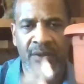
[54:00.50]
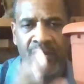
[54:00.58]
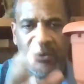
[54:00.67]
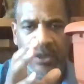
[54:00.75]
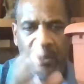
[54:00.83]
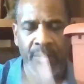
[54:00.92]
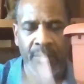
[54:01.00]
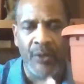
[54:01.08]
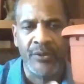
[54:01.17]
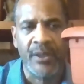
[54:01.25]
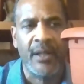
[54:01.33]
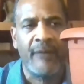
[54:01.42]
or
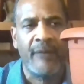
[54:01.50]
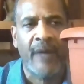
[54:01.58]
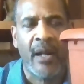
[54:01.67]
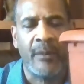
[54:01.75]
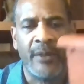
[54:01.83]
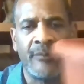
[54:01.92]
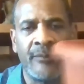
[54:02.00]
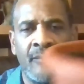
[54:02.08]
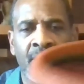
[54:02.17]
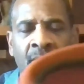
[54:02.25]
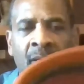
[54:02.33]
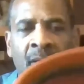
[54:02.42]
decompose in the environment.
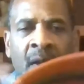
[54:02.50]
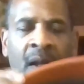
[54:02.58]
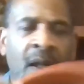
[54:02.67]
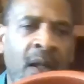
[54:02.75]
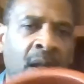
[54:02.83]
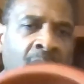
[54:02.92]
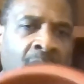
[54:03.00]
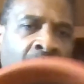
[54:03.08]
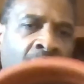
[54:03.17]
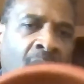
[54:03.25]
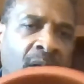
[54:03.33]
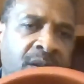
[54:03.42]

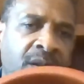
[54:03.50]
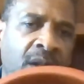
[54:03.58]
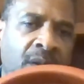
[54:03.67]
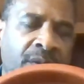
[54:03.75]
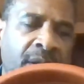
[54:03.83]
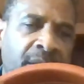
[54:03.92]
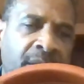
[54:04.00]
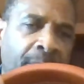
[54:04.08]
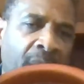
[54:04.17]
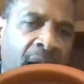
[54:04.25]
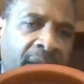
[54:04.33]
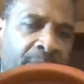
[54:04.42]
Also, the
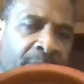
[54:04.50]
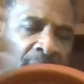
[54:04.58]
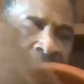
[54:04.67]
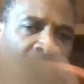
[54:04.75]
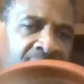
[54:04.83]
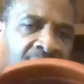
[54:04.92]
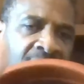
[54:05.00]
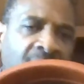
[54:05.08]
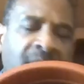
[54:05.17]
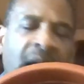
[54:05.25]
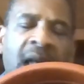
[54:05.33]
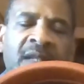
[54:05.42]
pot prevents
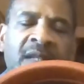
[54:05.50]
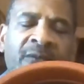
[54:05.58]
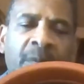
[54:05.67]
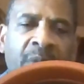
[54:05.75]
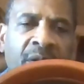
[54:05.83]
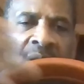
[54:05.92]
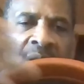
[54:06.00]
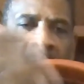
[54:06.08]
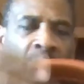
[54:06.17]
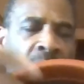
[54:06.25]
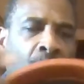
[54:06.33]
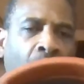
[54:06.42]
toxins from building up
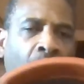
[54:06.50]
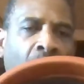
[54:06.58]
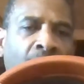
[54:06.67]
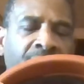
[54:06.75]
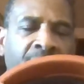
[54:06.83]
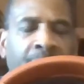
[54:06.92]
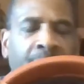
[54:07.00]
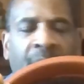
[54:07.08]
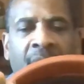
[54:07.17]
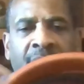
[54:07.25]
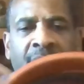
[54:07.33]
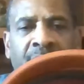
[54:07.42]
on the walls of the
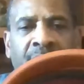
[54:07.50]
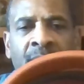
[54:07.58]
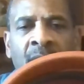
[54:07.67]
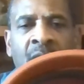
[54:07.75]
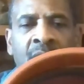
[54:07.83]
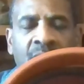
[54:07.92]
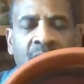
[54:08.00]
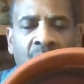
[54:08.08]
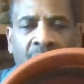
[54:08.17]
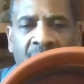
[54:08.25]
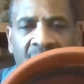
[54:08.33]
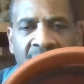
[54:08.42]
planter. So
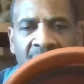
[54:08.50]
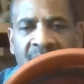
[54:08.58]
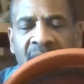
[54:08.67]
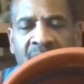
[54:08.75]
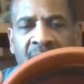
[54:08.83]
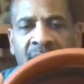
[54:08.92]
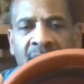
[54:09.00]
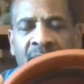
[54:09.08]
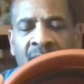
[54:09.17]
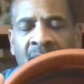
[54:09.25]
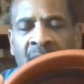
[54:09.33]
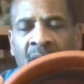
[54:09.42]
it releases it,
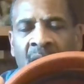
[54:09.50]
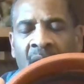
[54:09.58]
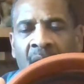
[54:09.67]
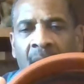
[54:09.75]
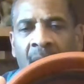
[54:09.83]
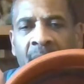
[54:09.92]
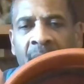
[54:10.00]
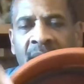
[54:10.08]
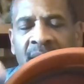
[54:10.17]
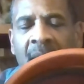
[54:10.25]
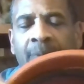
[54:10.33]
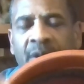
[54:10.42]
it
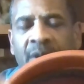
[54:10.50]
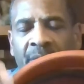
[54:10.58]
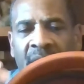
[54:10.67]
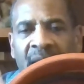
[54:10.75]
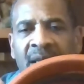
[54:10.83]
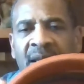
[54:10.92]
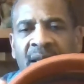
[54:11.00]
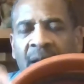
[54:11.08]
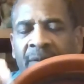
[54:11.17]
stops the releasing of